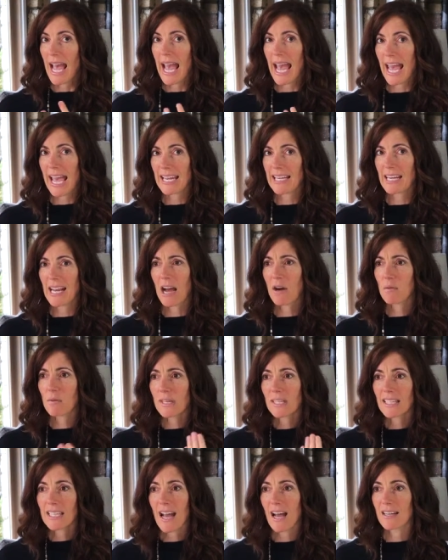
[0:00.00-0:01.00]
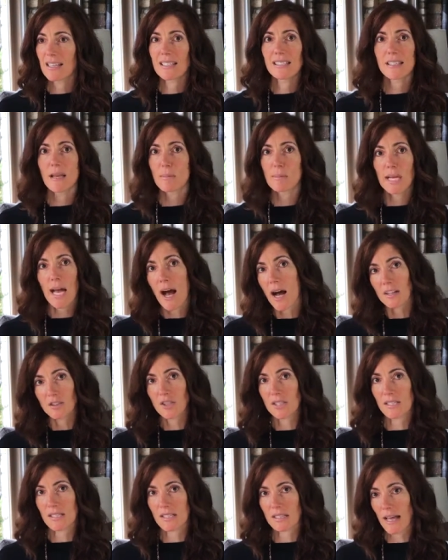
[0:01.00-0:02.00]
And really on a
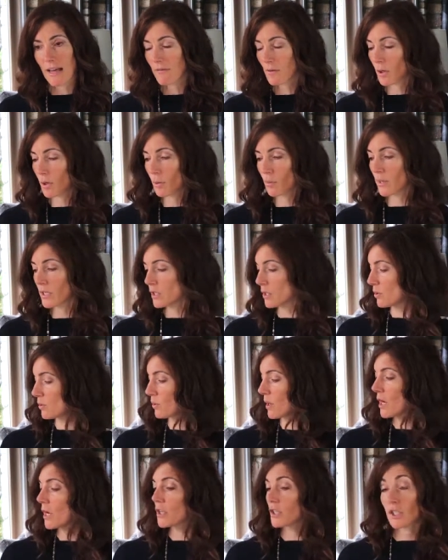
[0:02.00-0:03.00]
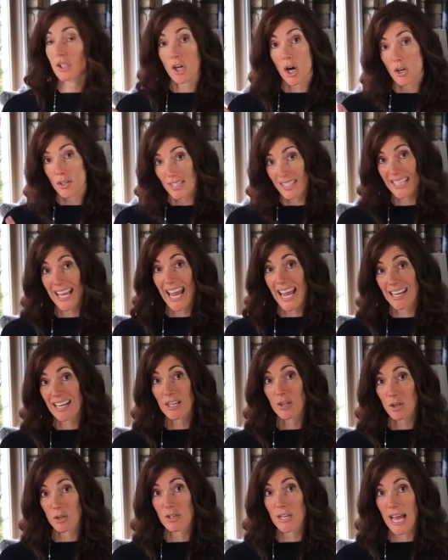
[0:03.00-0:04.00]
subconscious level, when you start
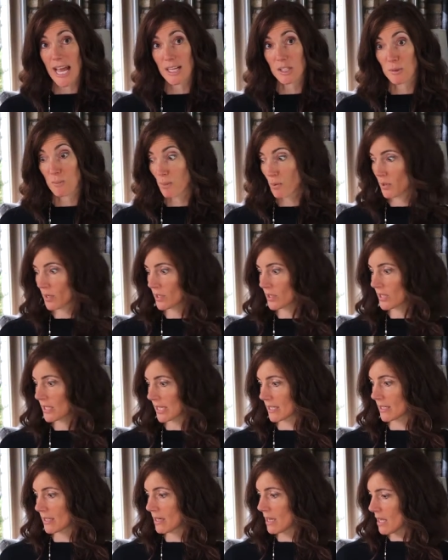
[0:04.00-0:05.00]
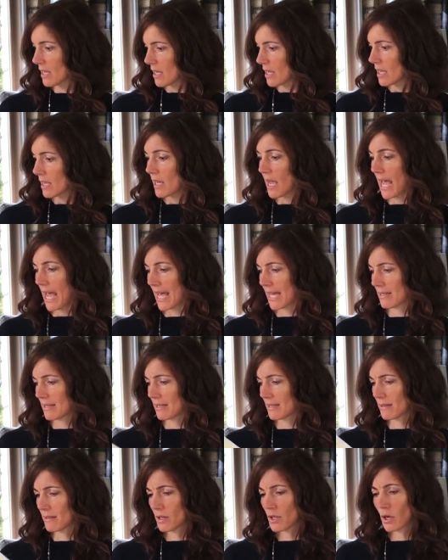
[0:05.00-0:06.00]
scanning your dashboards and
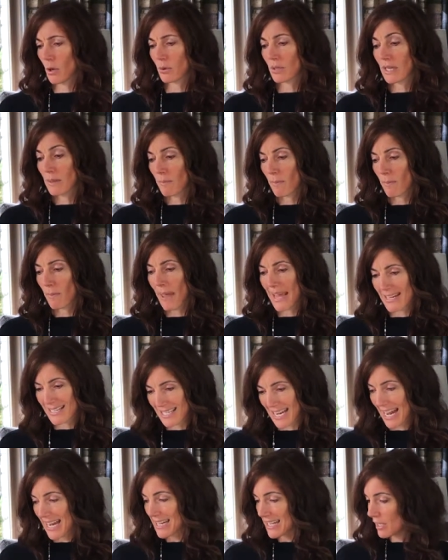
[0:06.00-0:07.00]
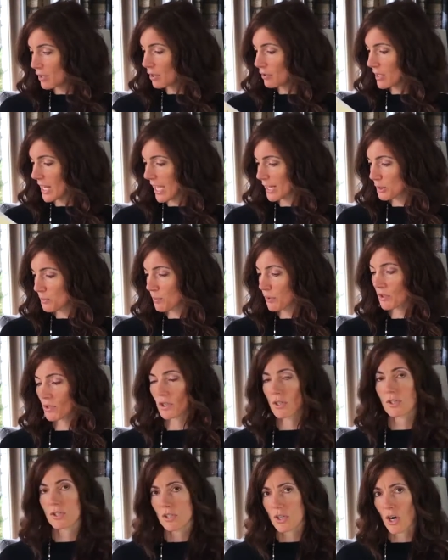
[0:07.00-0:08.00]
maintaining your dashboards,
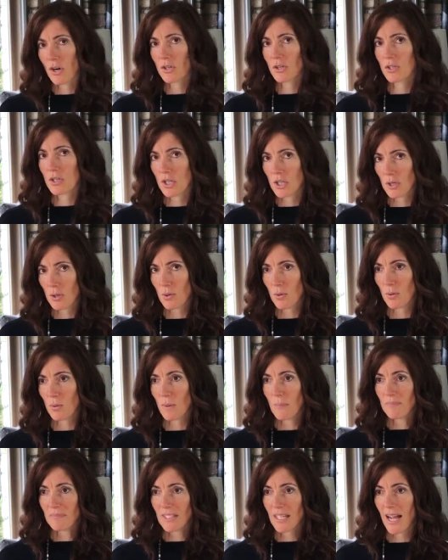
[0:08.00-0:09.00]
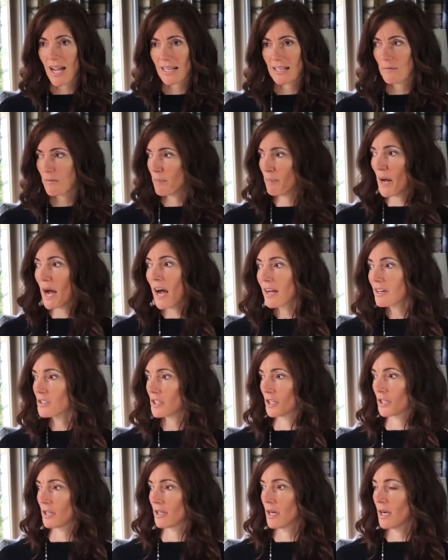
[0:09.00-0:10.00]
you start to kind of
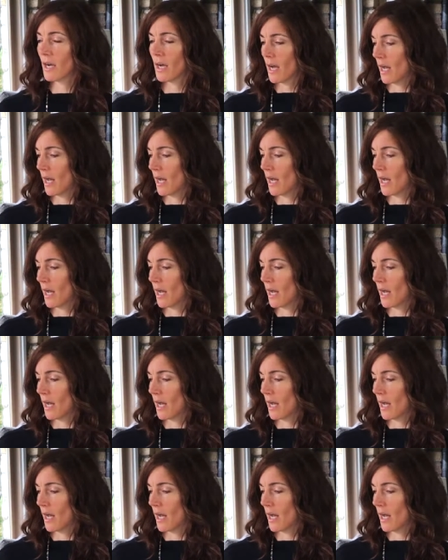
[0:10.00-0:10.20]
ponder,